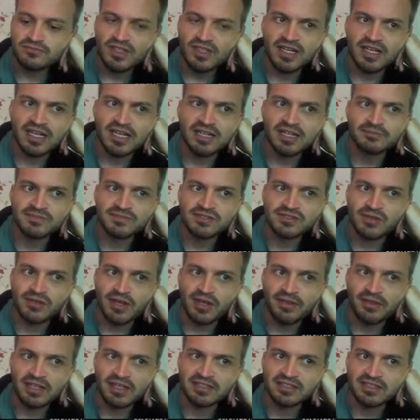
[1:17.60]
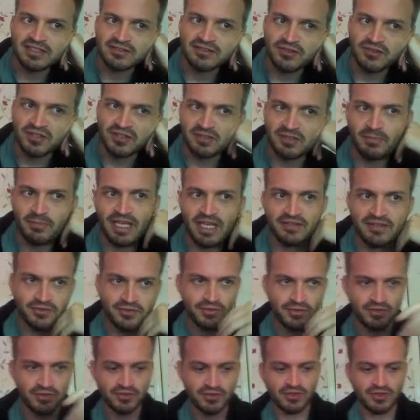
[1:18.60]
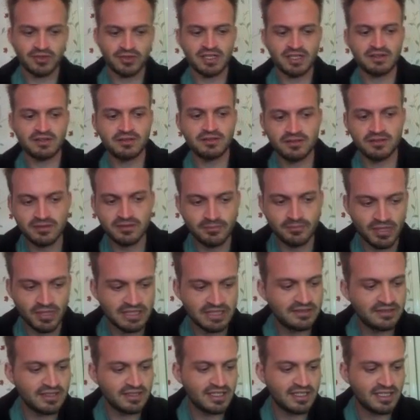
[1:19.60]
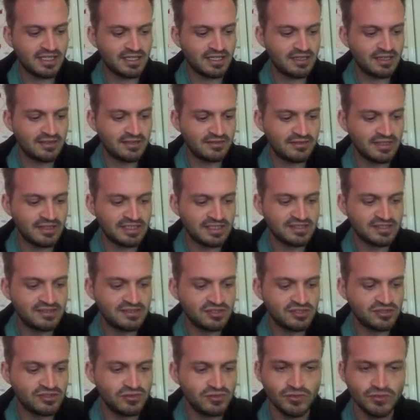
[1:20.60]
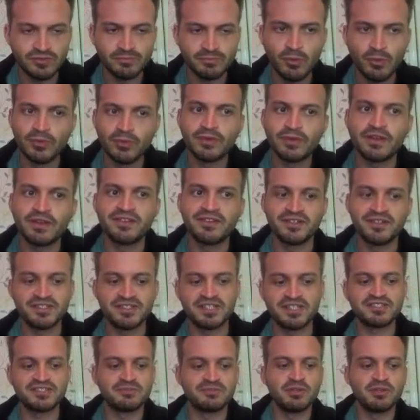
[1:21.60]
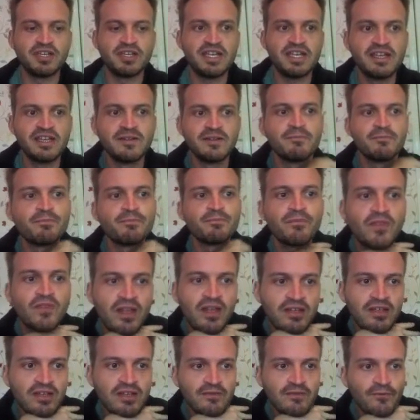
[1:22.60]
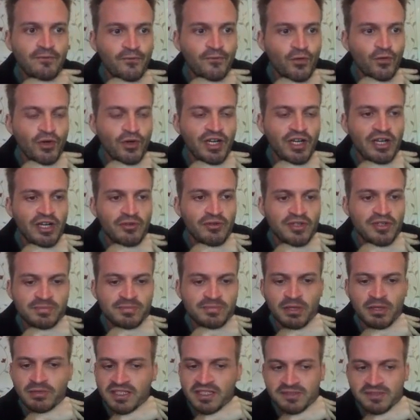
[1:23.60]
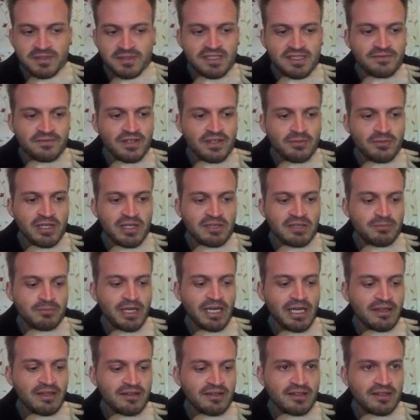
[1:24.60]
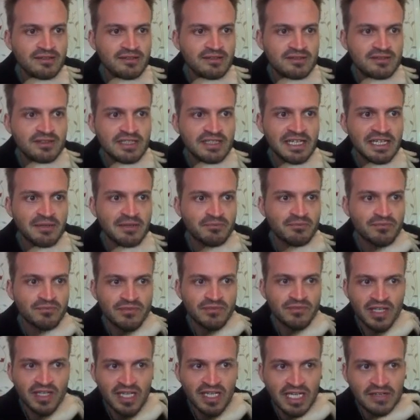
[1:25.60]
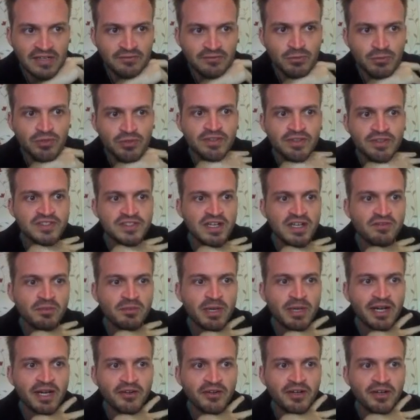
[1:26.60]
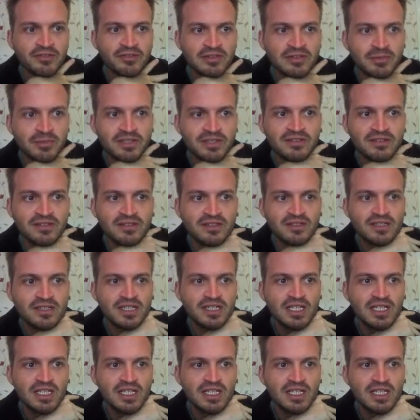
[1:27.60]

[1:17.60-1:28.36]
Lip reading: So I think it's going to depend who you're talking to, but let's just use both interchangeably for now. There's probably a specific way in Python. I kind of have more of a Java background, but